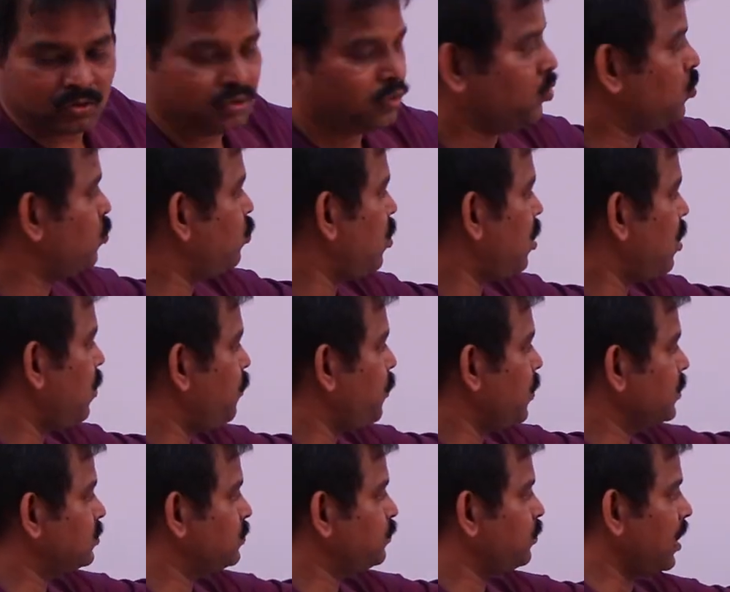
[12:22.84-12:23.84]
through the
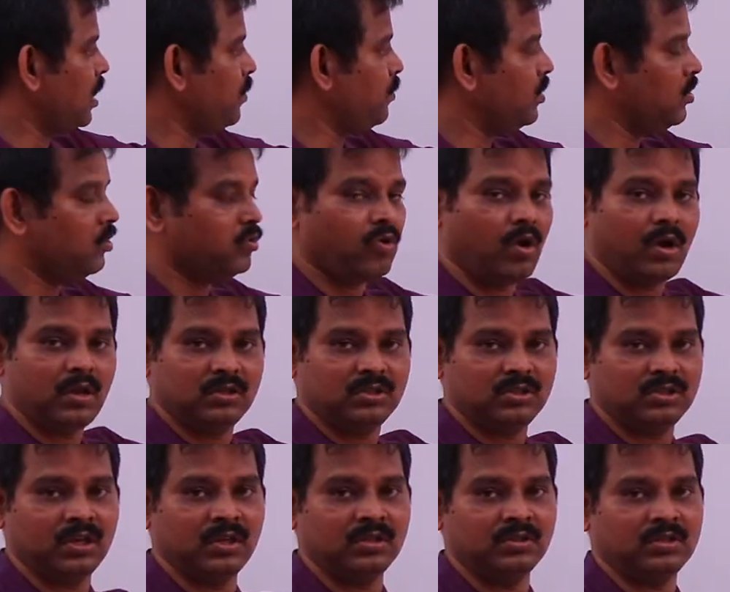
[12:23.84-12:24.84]
first primary coil
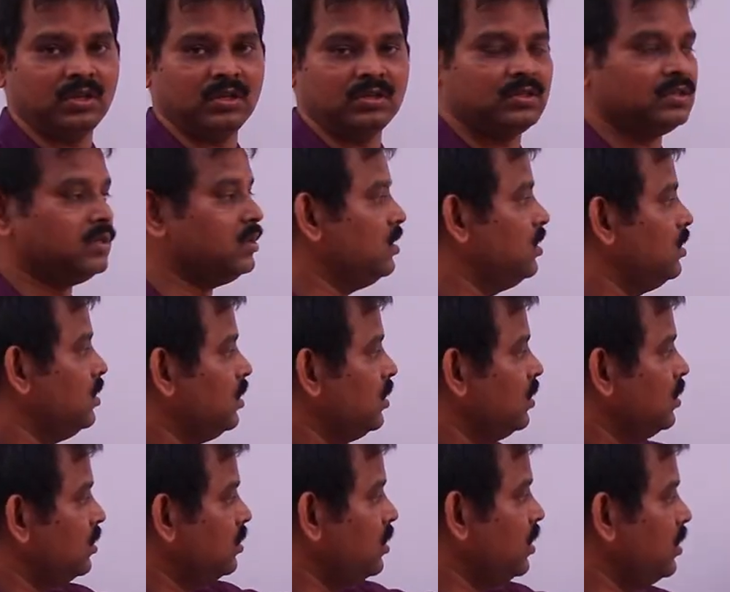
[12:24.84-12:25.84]
changes,
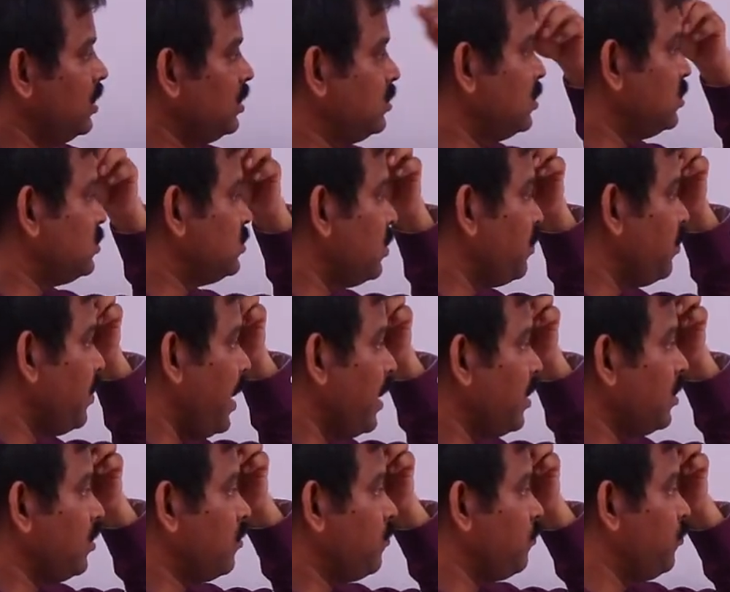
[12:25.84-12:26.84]
there exists a
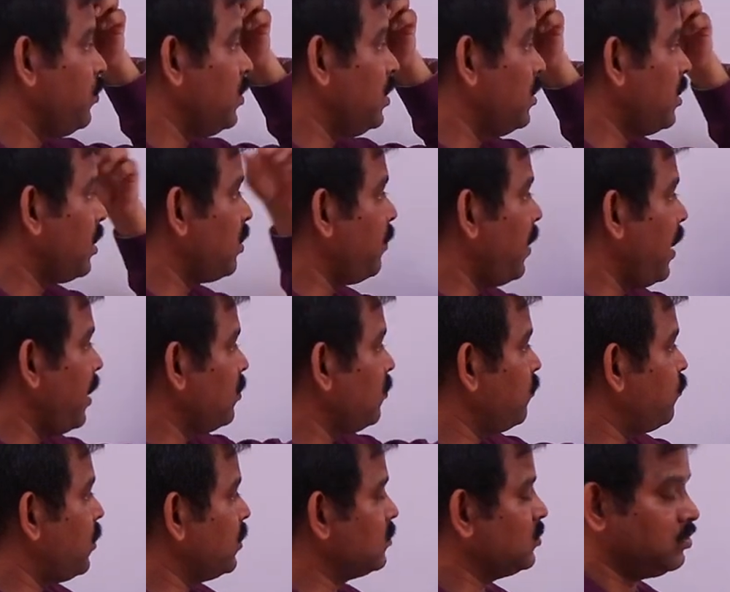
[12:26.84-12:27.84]
magnetic field or
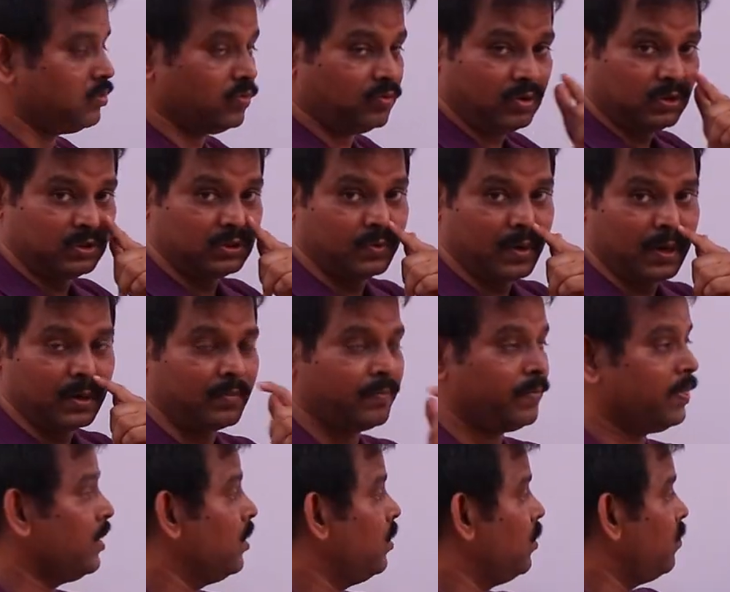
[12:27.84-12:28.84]
magnetic flux through this one.
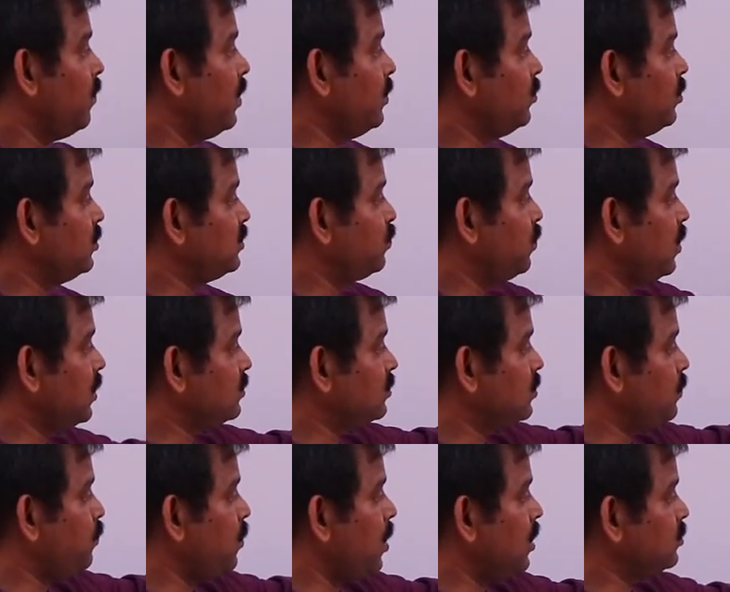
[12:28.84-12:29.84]
When this
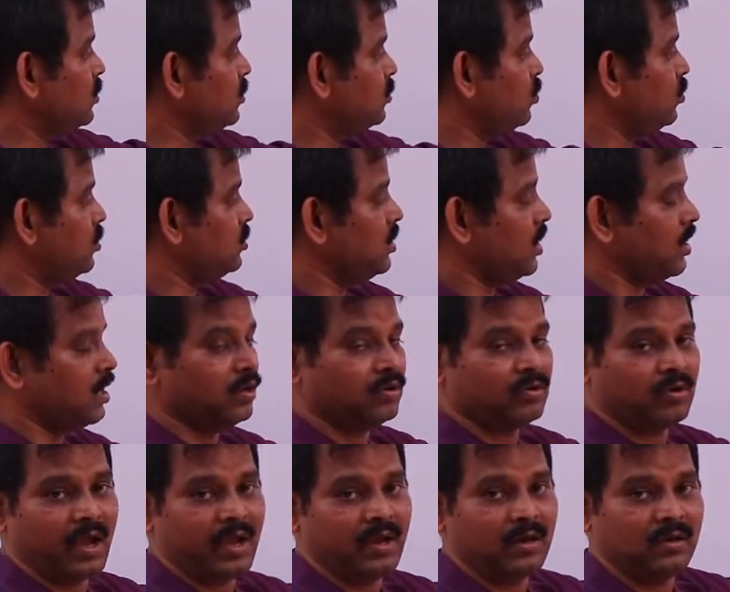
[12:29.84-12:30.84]
flux passes to the second
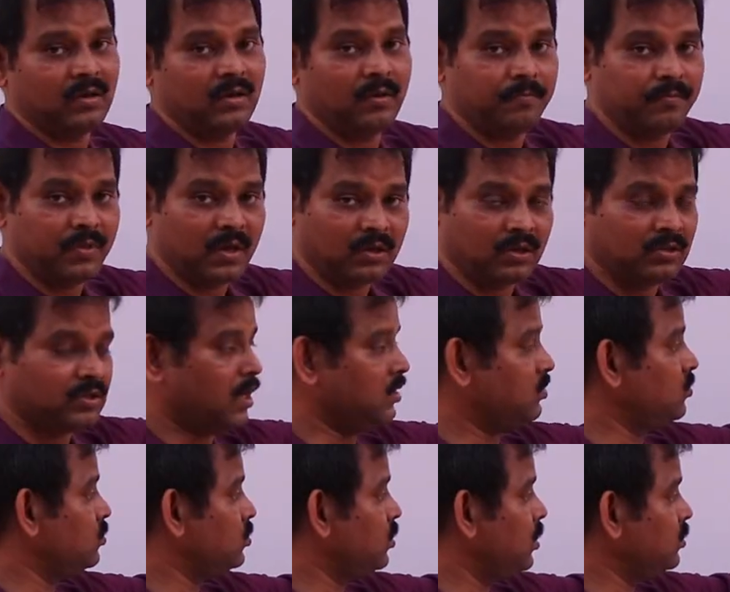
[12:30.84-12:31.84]
coil, if that is
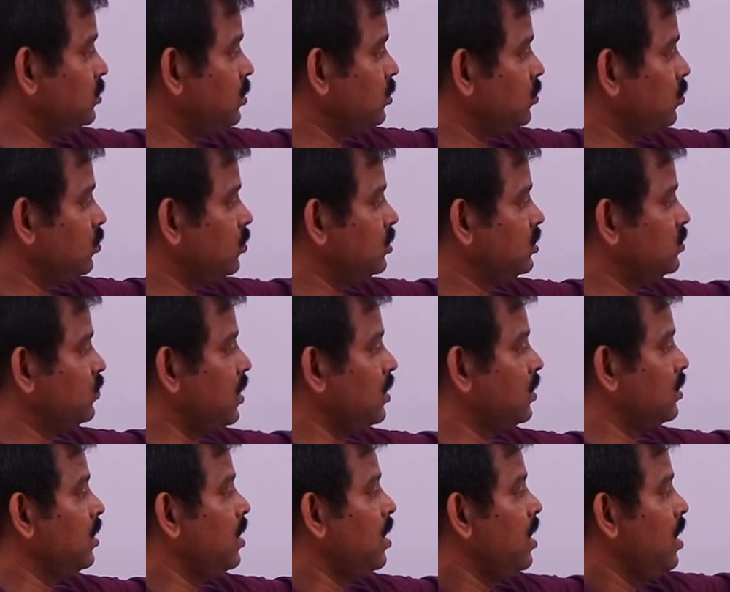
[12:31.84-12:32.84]
also changing through this
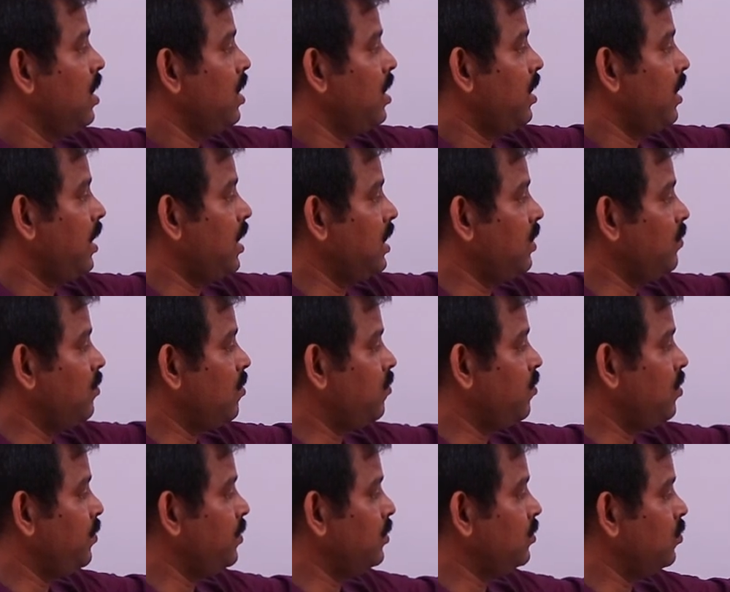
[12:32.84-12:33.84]
one, an EMF
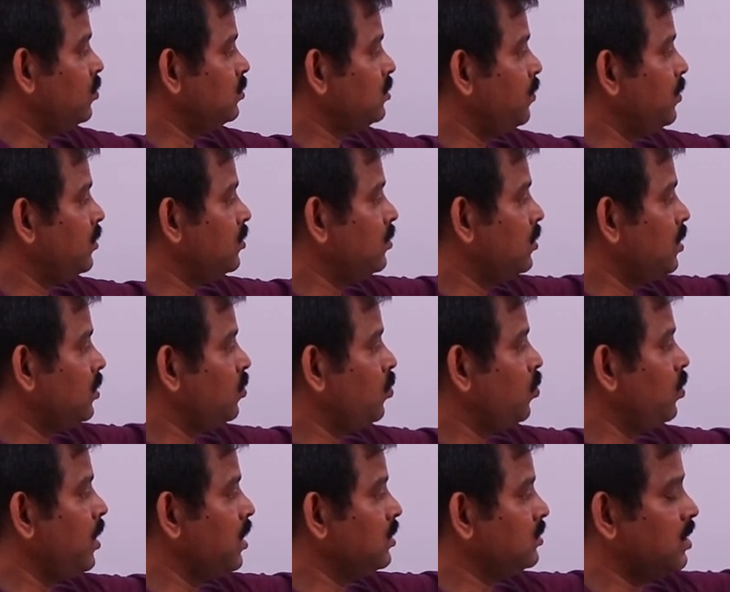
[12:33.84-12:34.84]
will be induced between the
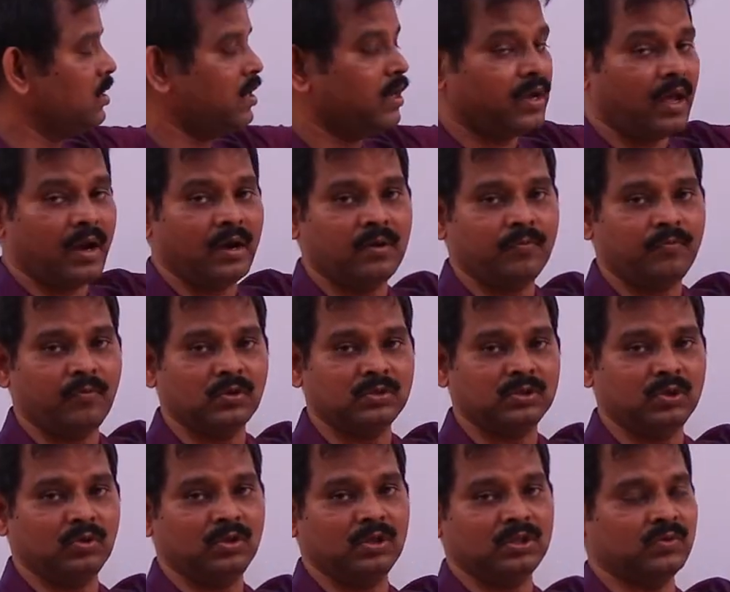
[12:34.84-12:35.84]
two ends and the current flows
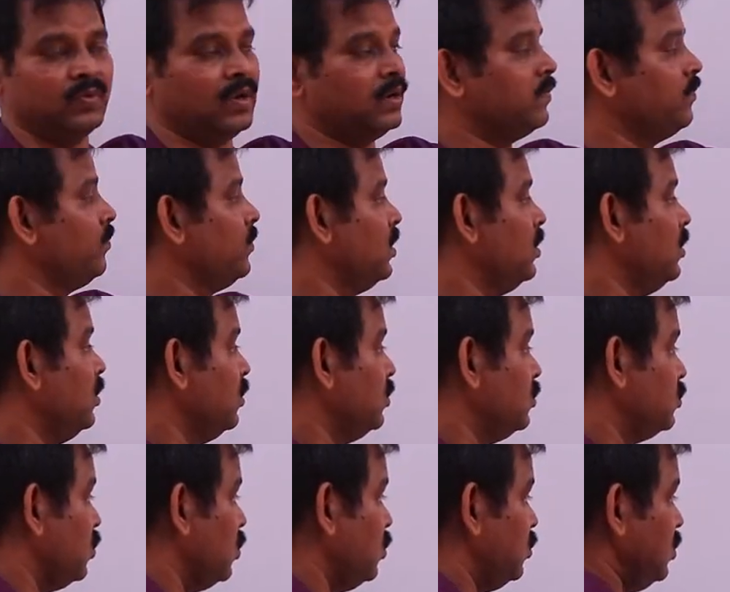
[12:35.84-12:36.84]
through this one.
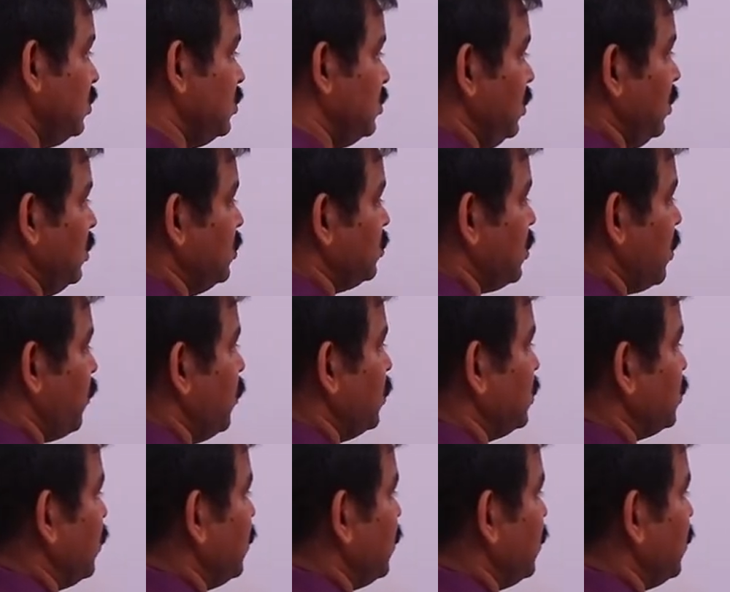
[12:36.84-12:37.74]
So this is the mutual